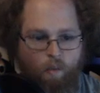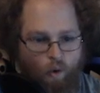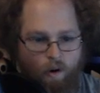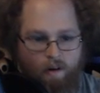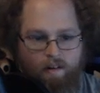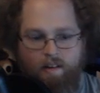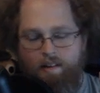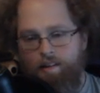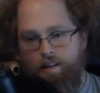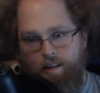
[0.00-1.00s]
more
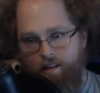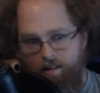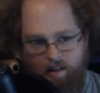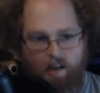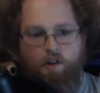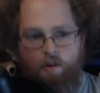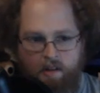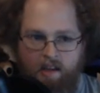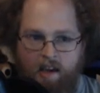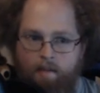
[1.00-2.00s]
later in
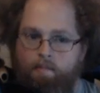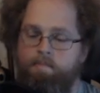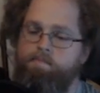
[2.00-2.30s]
the game.